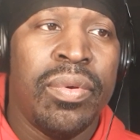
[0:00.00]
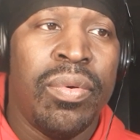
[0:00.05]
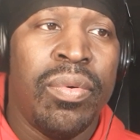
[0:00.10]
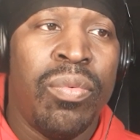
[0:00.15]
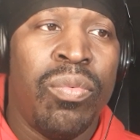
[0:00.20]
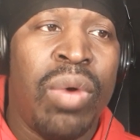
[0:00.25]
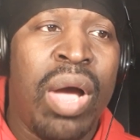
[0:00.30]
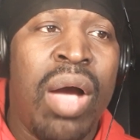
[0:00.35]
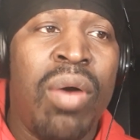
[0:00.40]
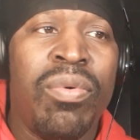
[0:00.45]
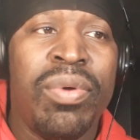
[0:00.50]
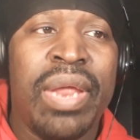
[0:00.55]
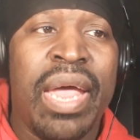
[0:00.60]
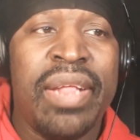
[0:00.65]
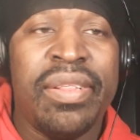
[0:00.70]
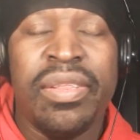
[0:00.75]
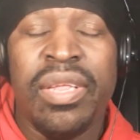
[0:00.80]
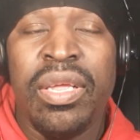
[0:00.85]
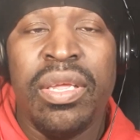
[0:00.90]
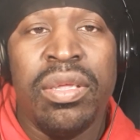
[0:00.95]
Why would
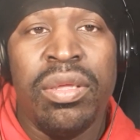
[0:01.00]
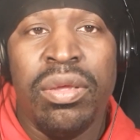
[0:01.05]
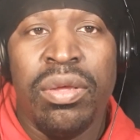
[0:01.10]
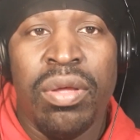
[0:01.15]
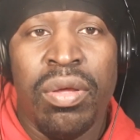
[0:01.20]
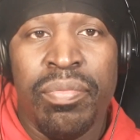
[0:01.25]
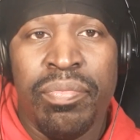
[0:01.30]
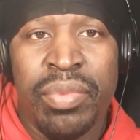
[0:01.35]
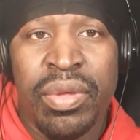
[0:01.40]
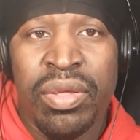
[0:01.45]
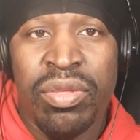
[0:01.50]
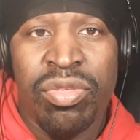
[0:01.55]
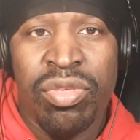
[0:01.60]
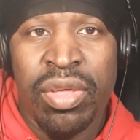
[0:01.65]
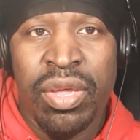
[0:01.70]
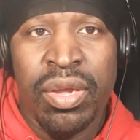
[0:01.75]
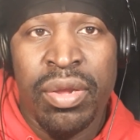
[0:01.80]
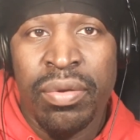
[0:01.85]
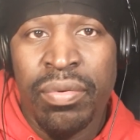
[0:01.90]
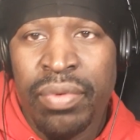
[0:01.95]
I think you're going to be
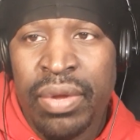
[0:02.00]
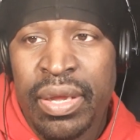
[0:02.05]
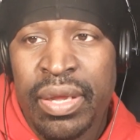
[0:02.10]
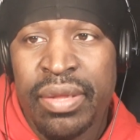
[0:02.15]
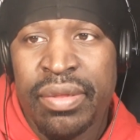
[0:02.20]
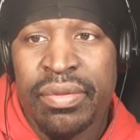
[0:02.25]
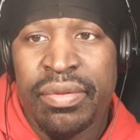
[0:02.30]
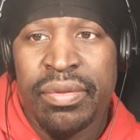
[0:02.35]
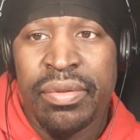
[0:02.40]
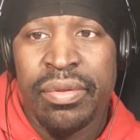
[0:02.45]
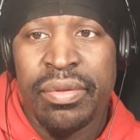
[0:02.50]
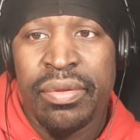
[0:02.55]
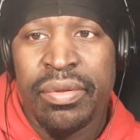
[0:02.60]
Jerry West?